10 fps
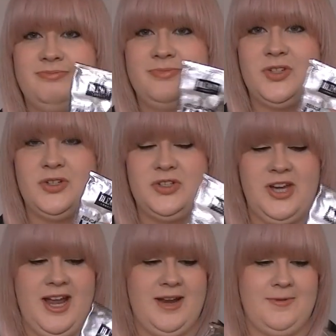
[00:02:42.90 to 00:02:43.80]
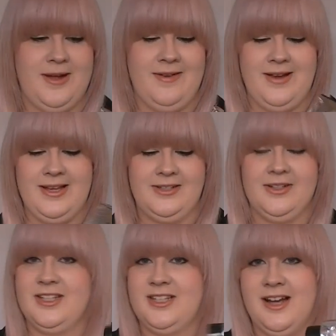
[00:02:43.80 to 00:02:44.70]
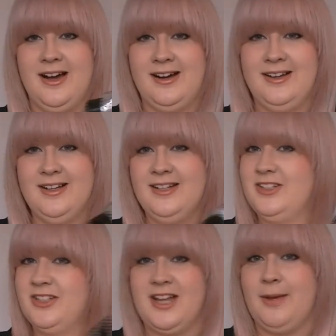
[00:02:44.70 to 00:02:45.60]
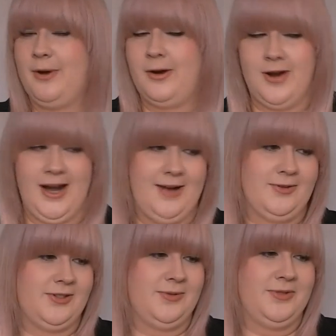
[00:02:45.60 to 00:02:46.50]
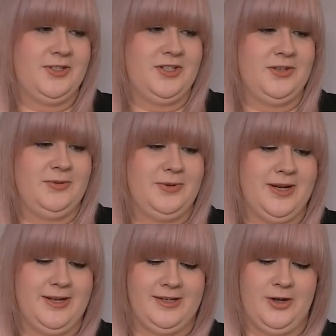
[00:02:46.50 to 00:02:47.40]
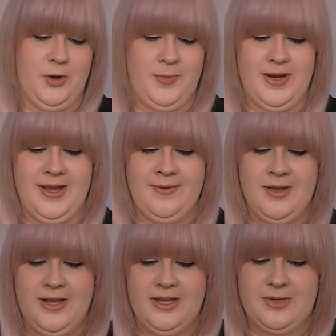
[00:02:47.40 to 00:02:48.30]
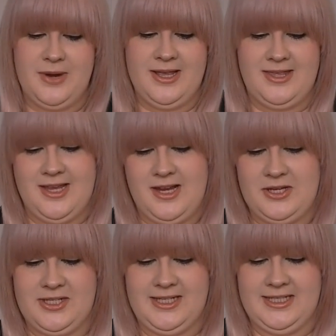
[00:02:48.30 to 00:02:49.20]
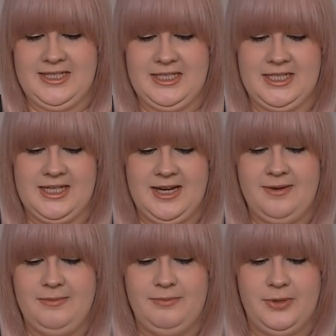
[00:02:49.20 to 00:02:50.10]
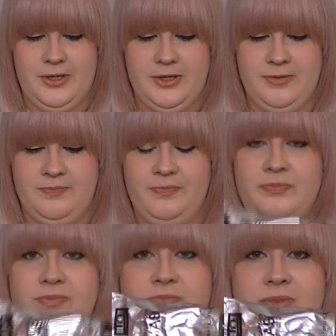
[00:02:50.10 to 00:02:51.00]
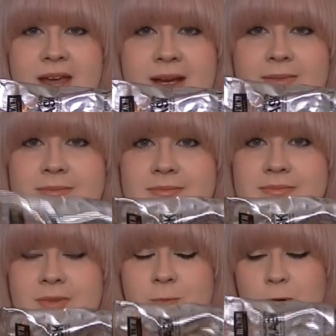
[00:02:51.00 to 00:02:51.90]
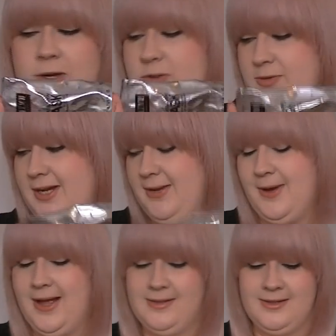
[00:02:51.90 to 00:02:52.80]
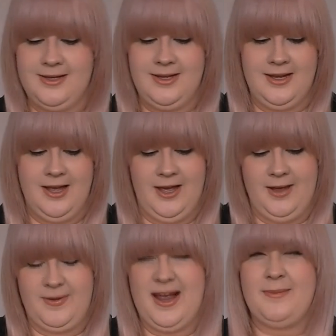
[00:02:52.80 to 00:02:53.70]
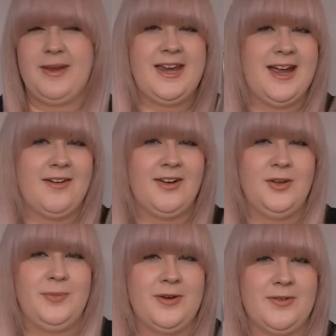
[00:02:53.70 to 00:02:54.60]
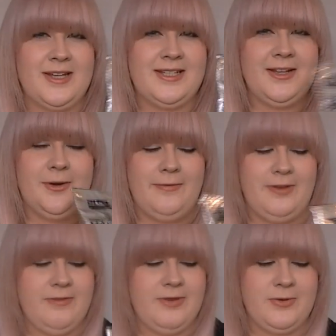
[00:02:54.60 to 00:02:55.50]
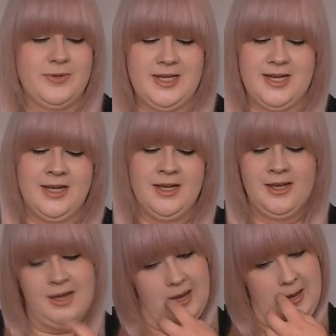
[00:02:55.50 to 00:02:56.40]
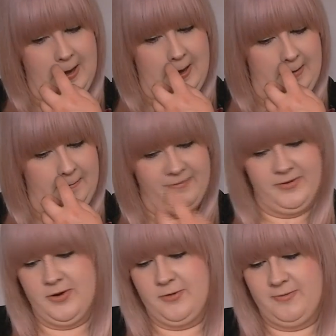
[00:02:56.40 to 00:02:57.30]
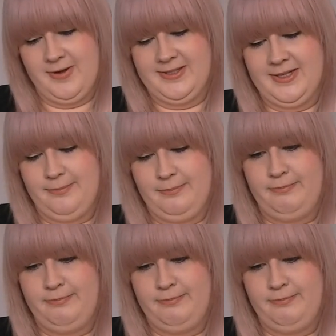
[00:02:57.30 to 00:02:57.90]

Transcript: touch it anywhere, it is going to start pouring out as soon as you open it. It's quite a thick consistency, but yeah, works really well. Can make your hair a little bit greasy though after you've used it, if you don't rinse it